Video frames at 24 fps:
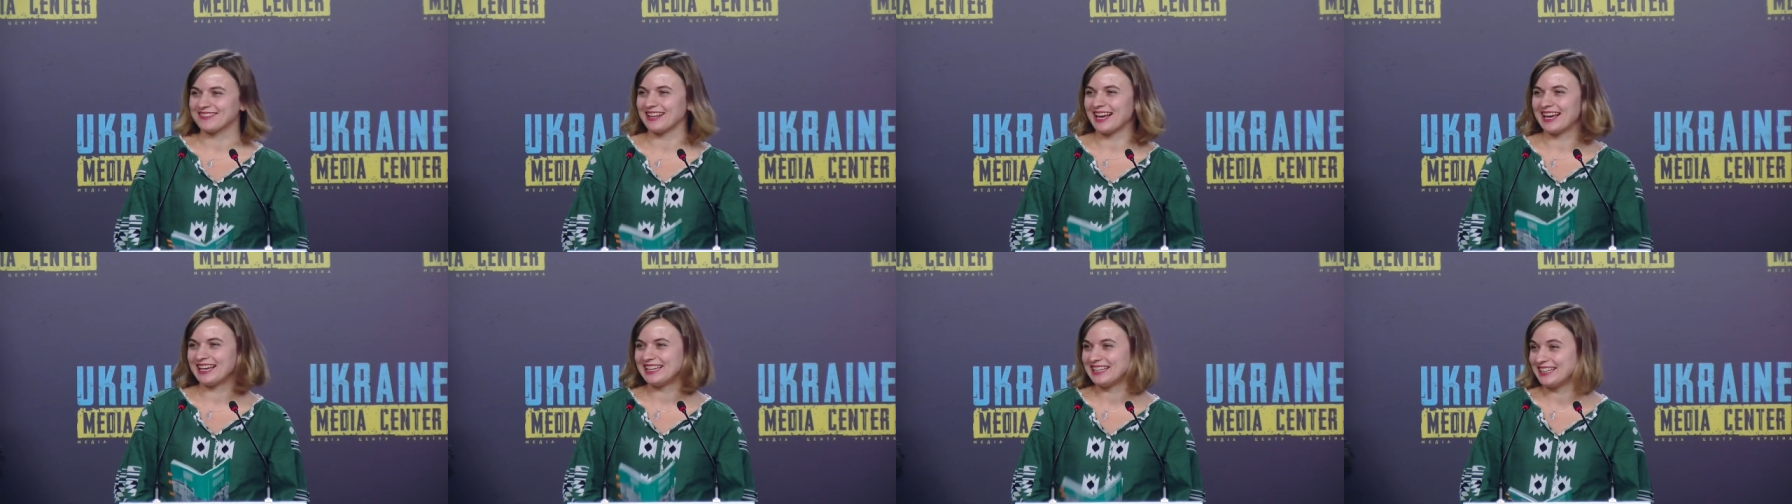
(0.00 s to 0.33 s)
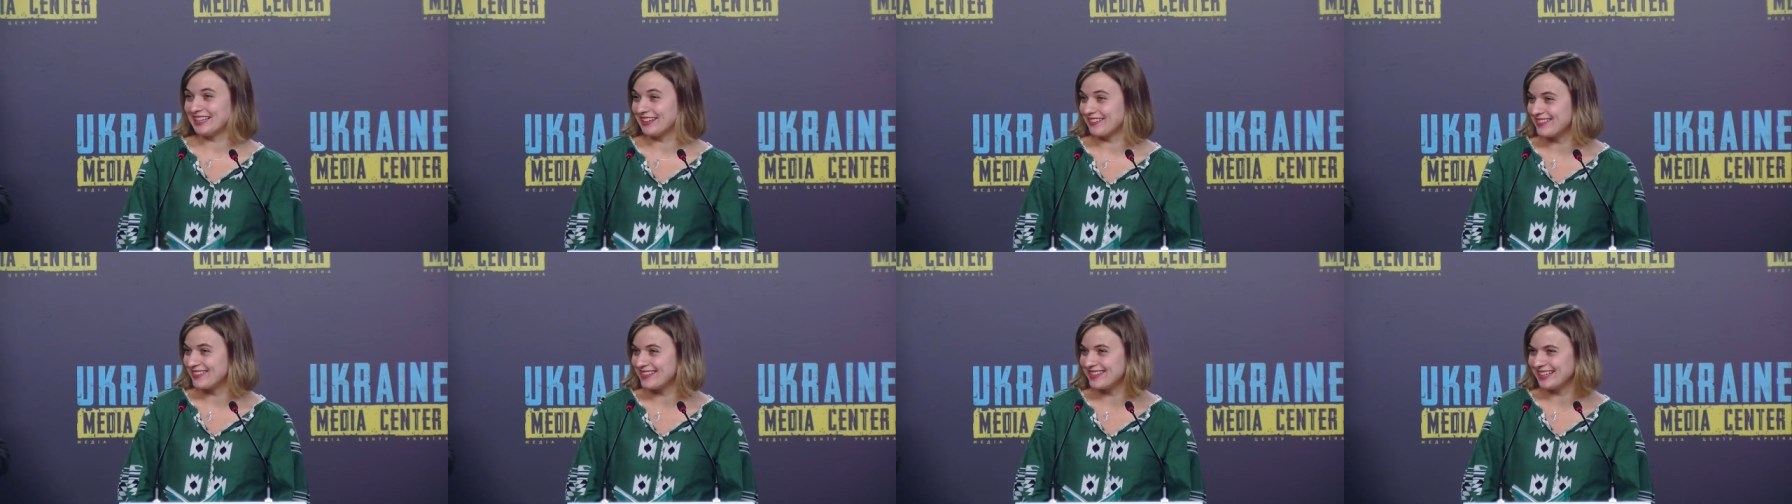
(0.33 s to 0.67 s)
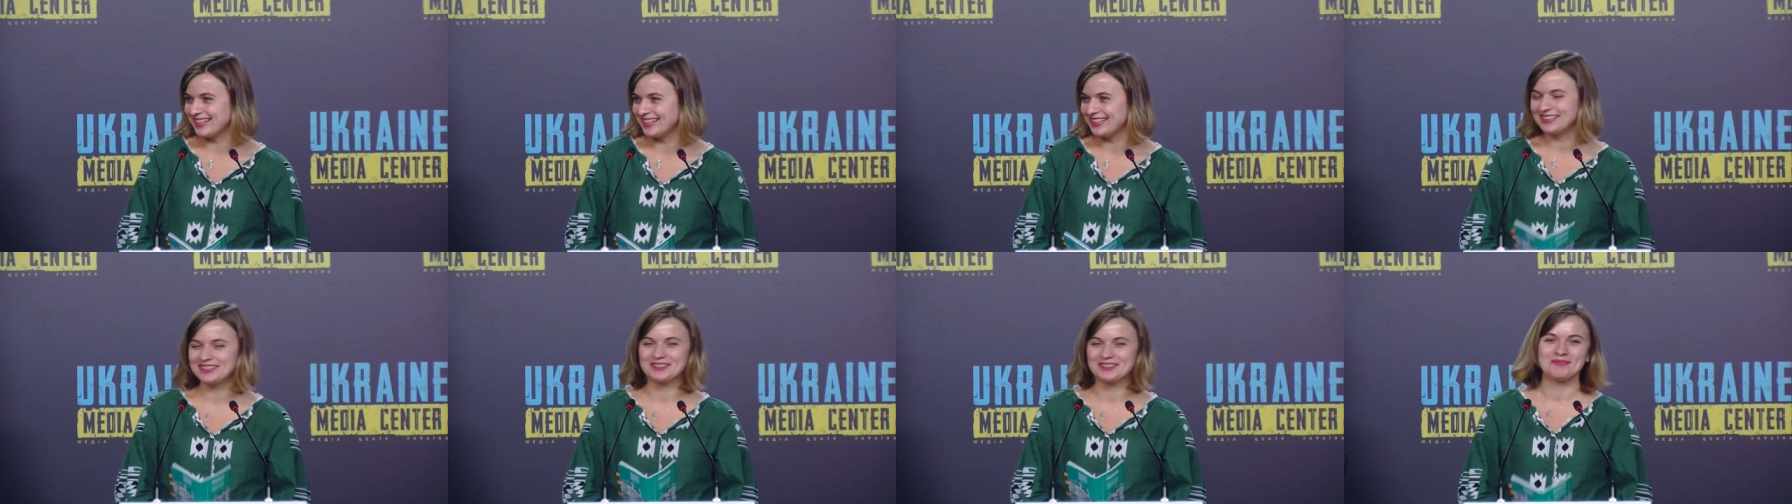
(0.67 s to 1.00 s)
I am a
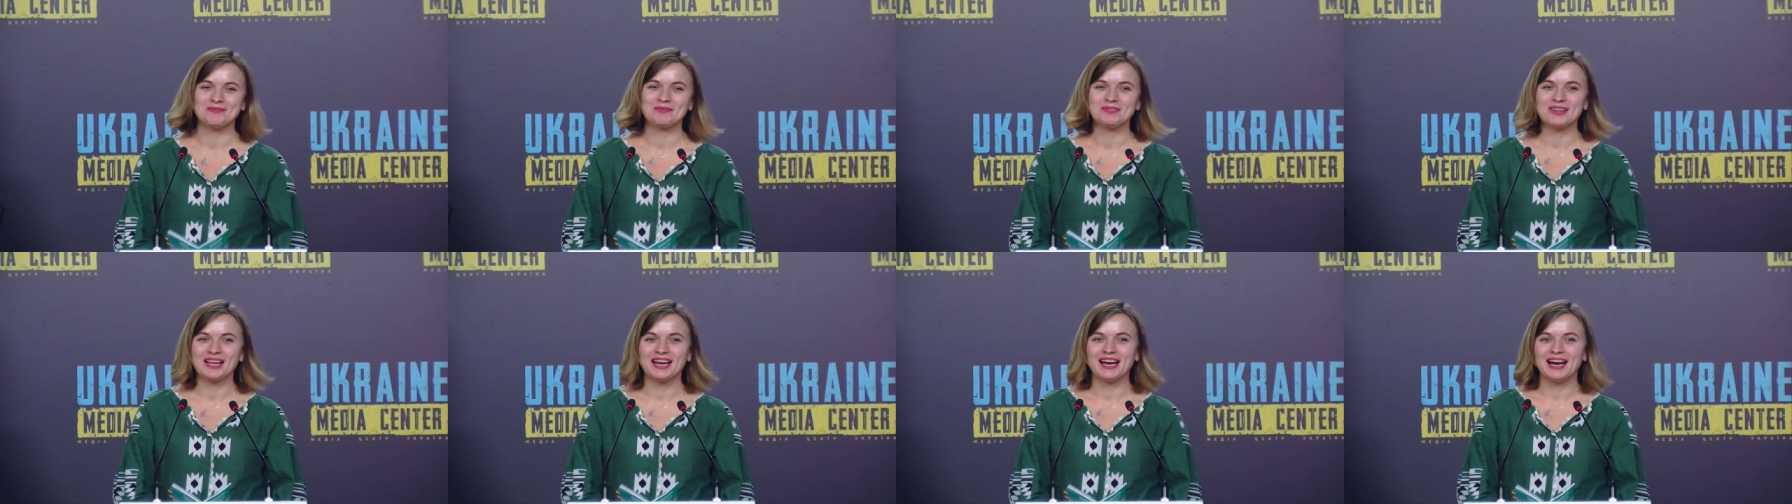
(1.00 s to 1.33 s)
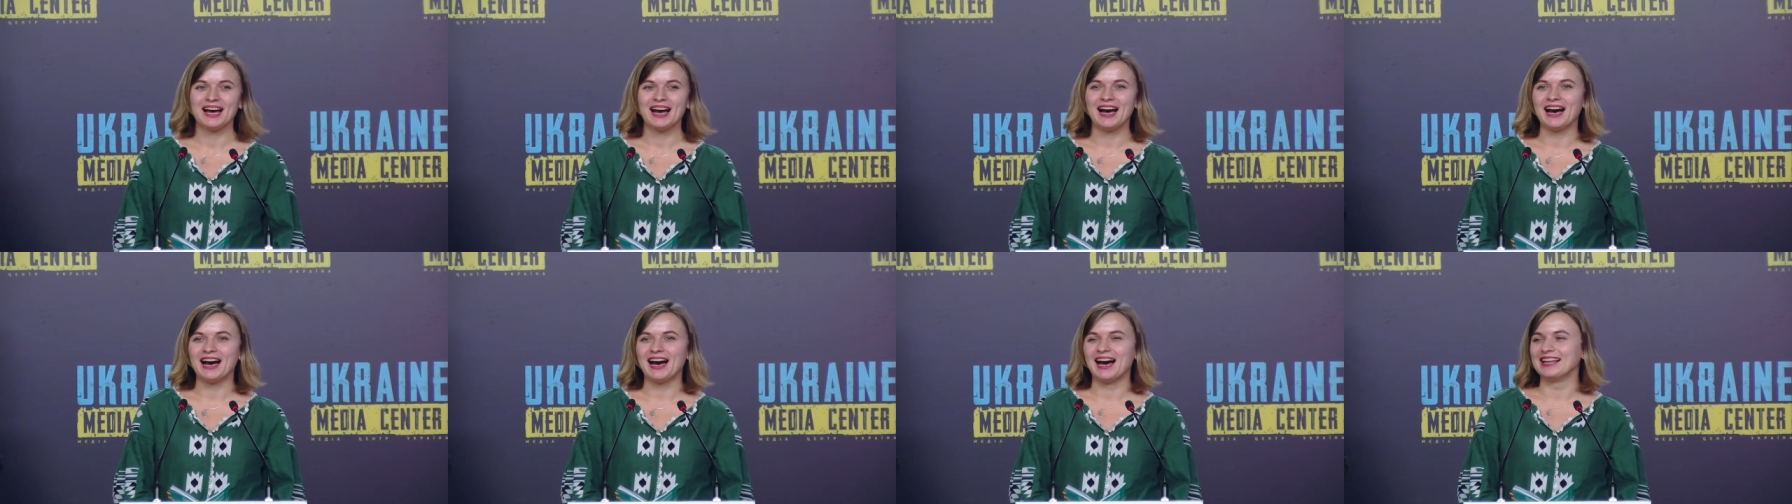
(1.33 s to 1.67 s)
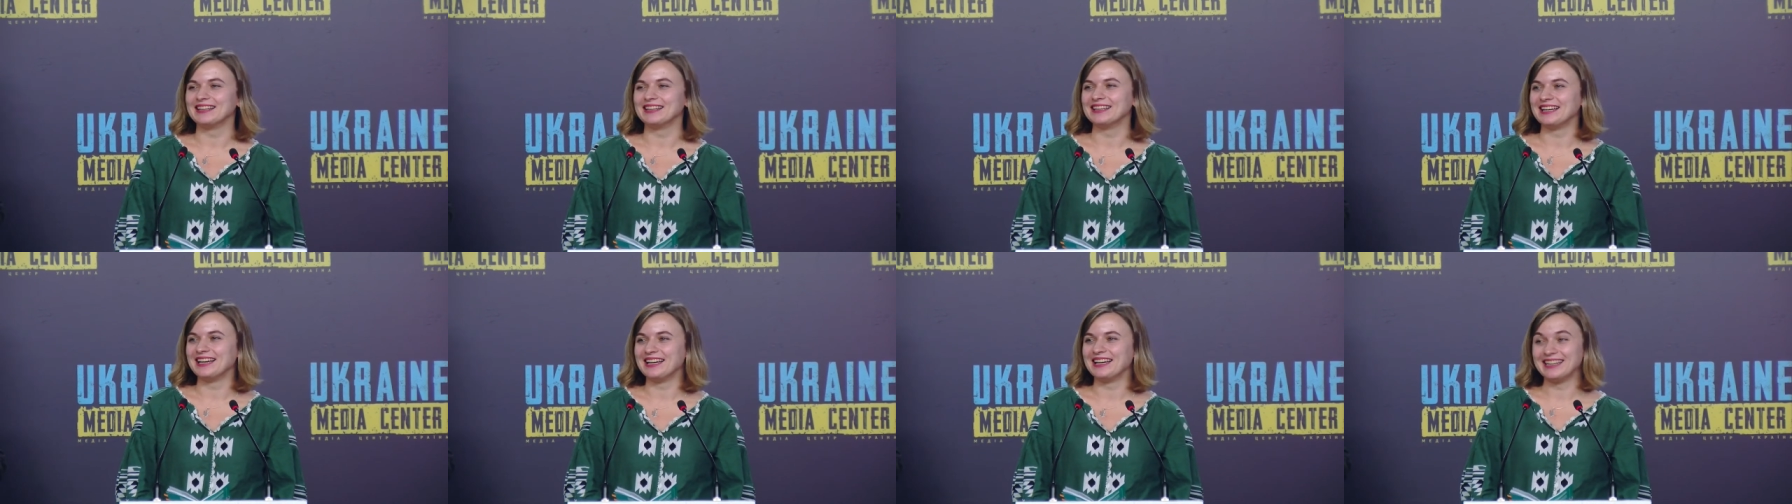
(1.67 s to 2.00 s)
coordinator of the event.